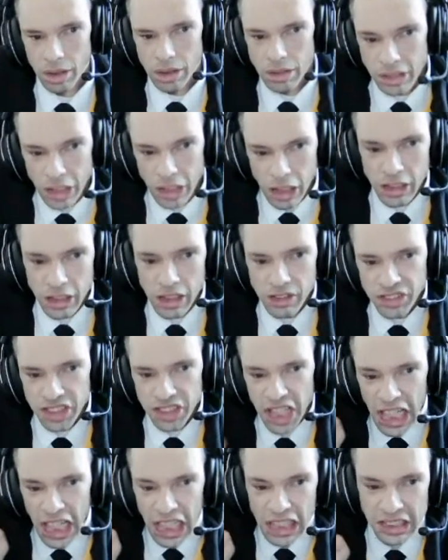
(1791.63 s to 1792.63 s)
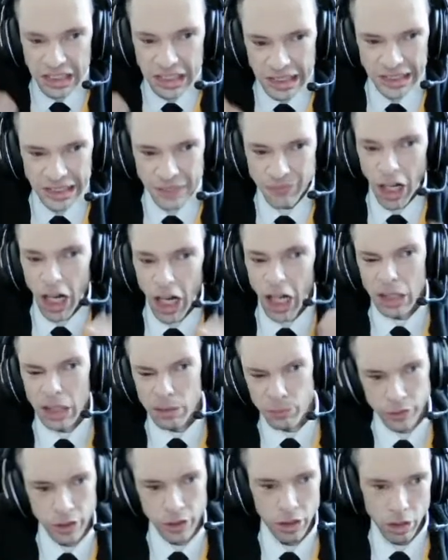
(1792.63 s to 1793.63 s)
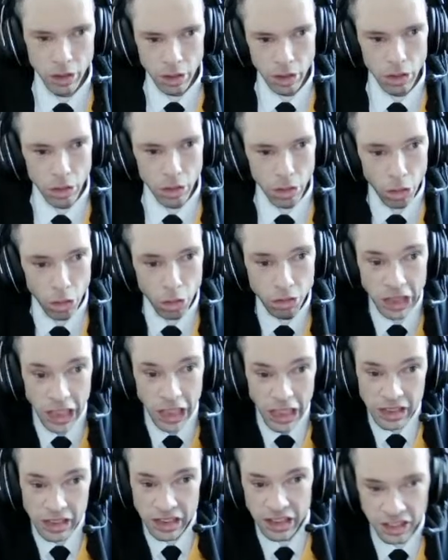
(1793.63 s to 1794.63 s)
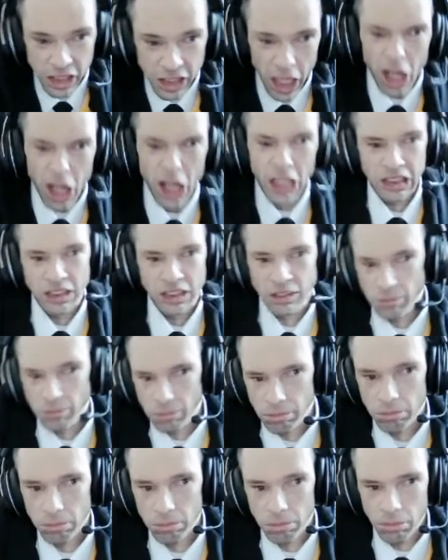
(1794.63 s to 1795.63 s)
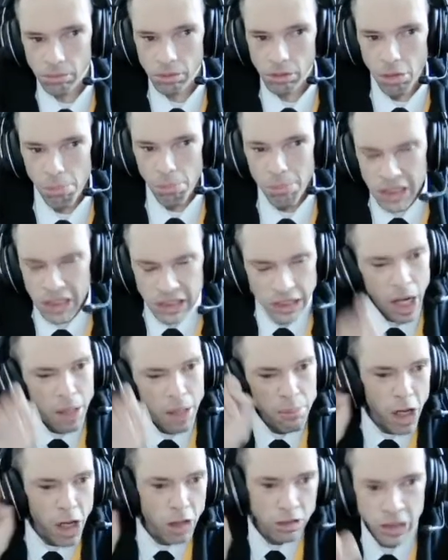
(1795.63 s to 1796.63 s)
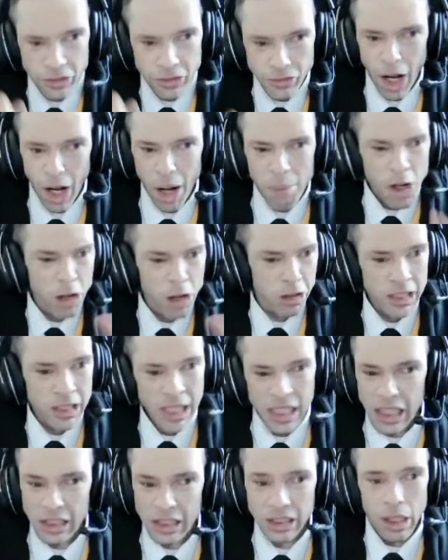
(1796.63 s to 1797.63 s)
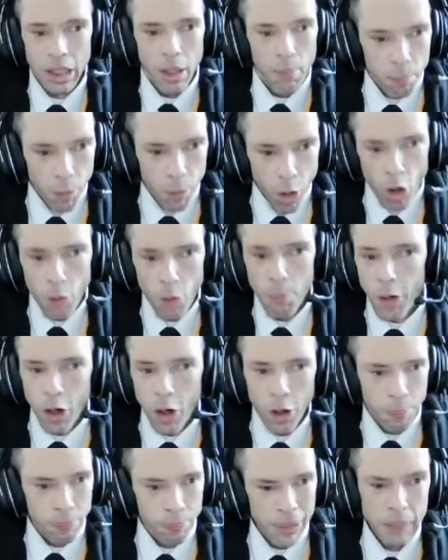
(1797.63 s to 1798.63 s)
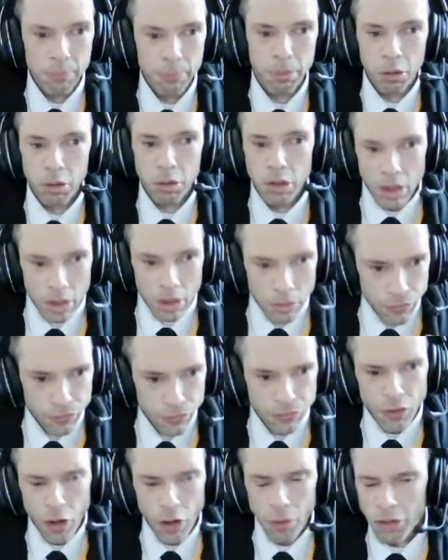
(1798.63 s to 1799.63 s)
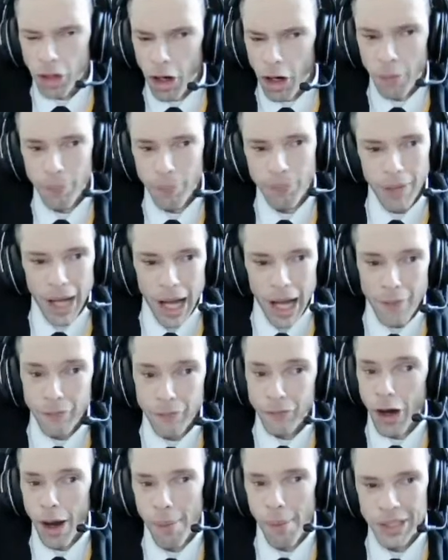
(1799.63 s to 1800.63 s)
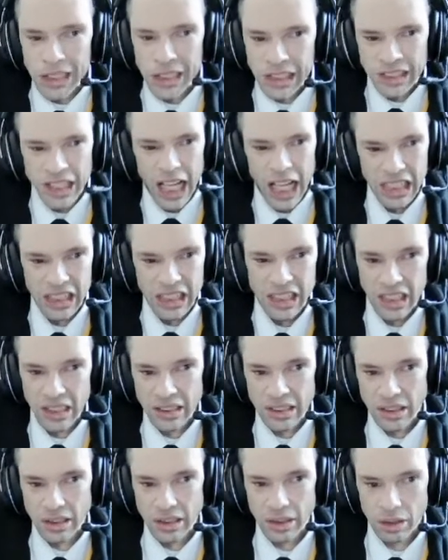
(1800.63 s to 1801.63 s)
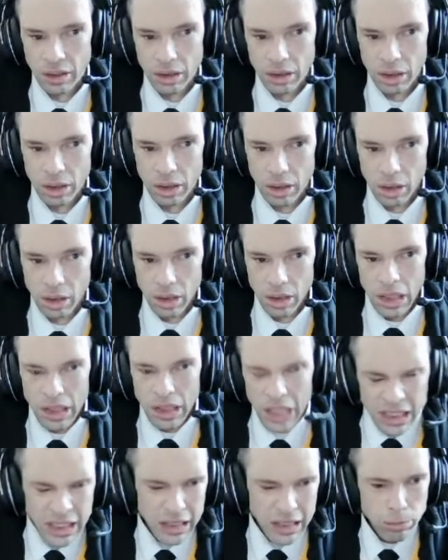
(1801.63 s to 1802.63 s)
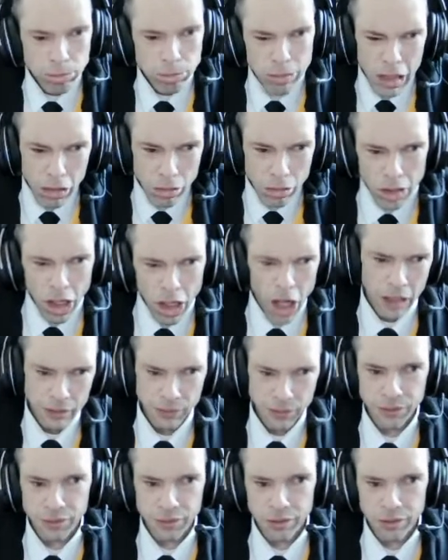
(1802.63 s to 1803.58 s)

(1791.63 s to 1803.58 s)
Do you need to survive or need to die? Because I'm not killing more and more people for a mistake. This is real life.